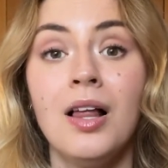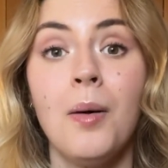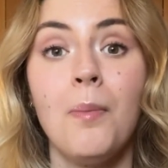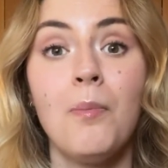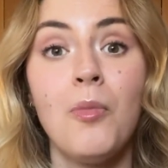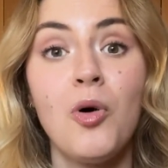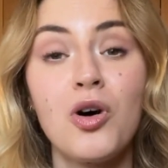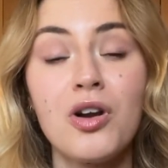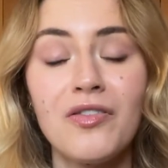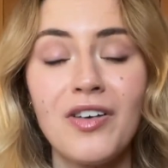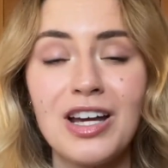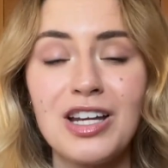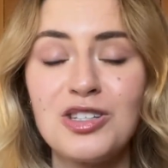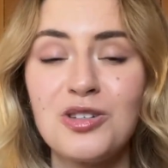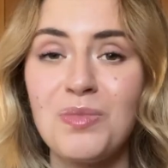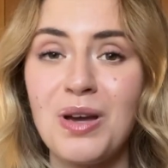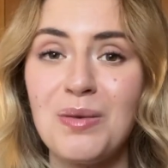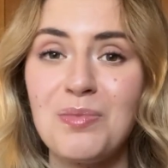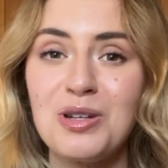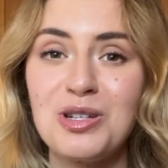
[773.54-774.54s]
motivate you
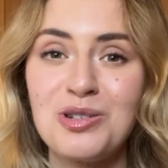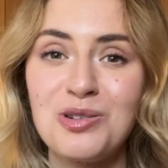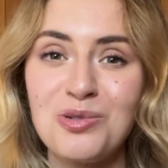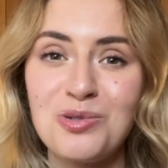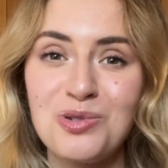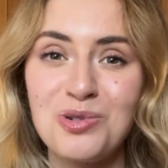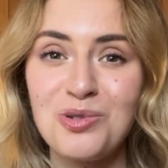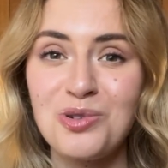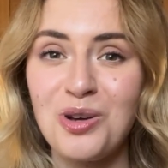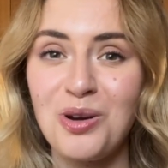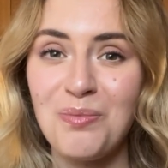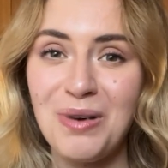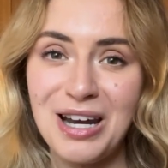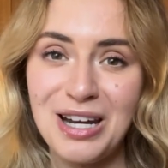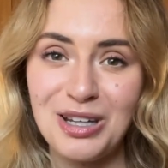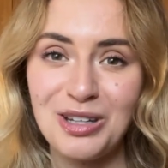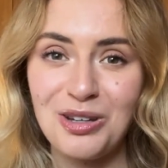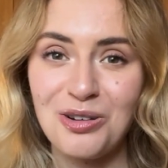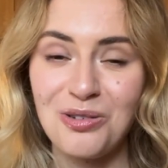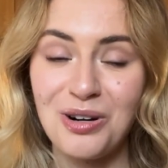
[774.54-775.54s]
maybe to do your
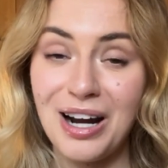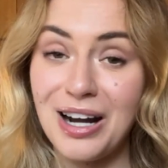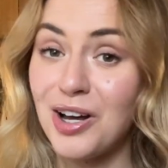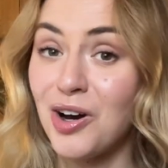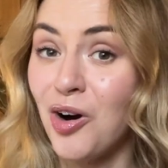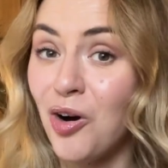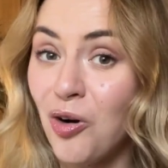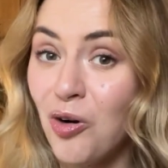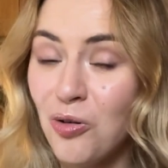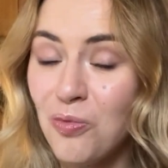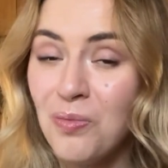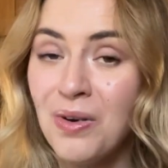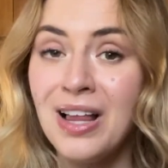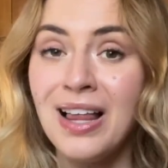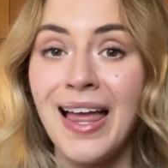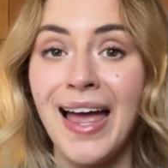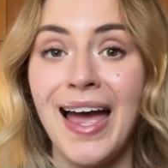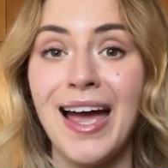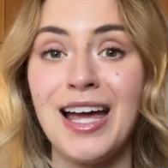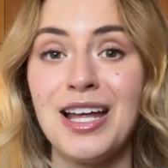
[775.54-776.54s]
manicure at home.
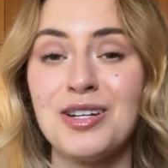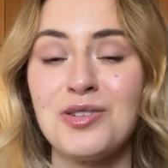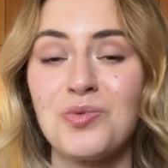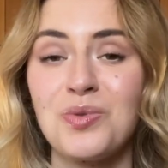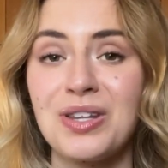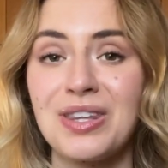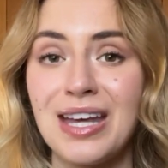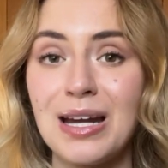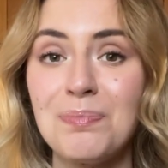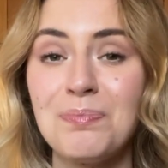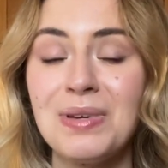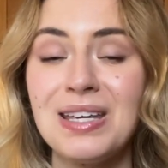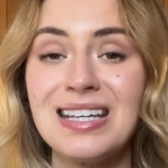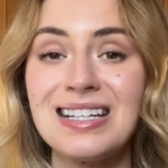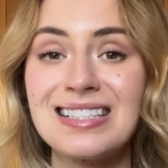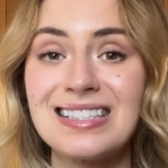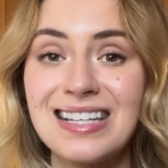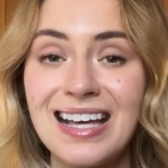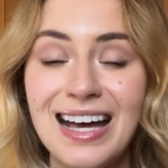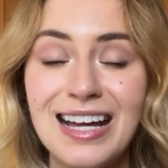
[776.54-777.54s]
And with that being
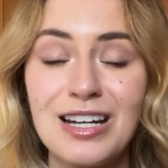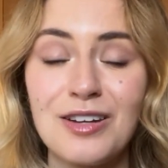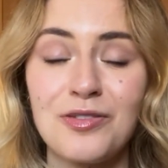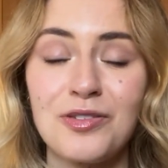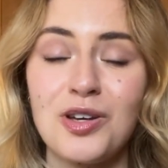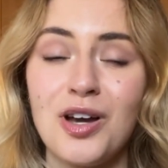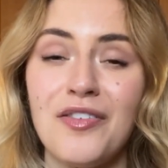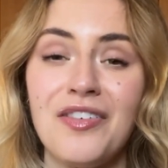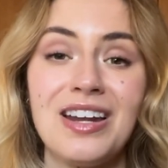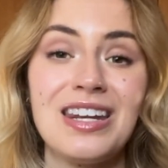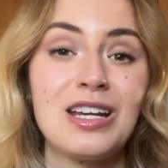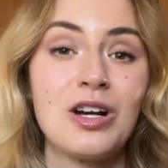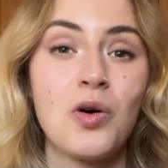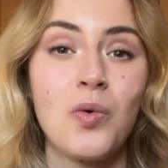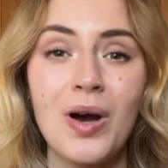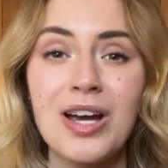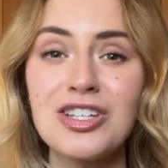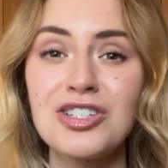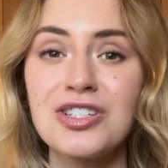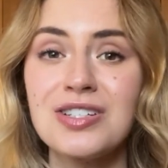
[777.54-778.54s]
said, if you have any
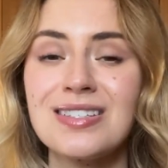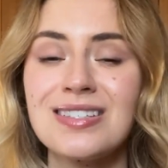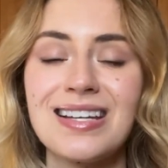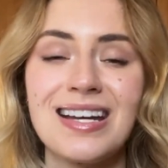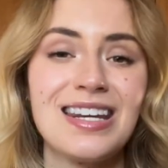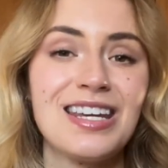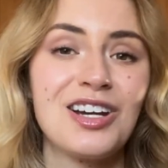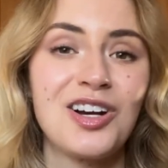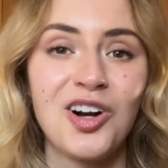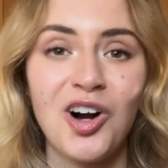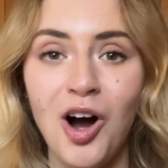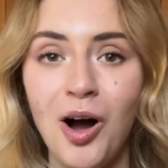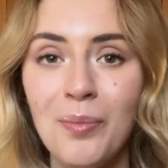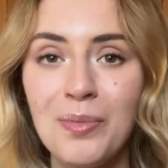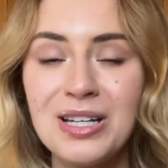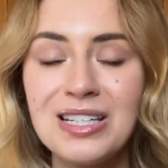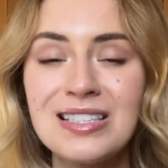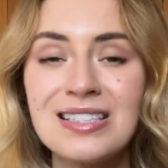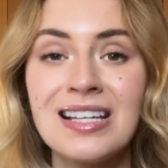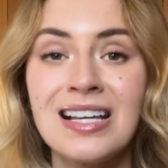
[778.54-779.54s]
questions, any
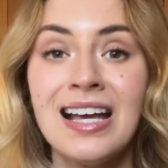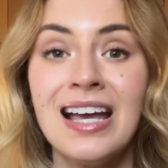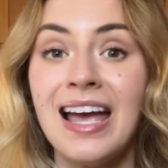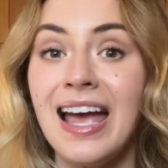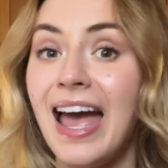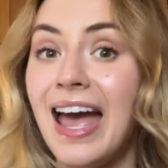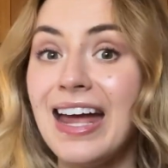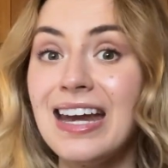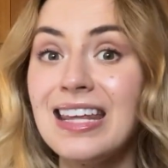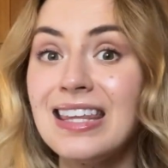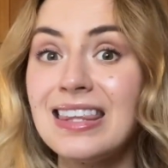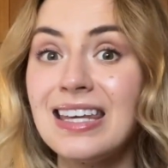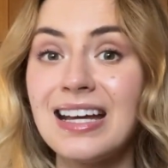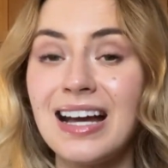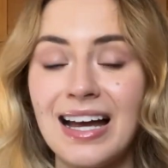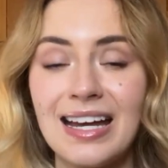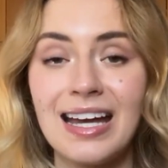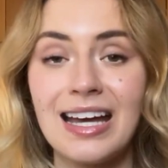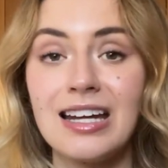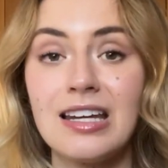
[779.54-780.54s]
comments, anything I
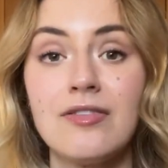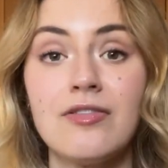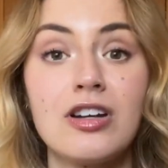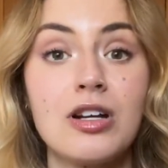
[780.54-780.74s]
can even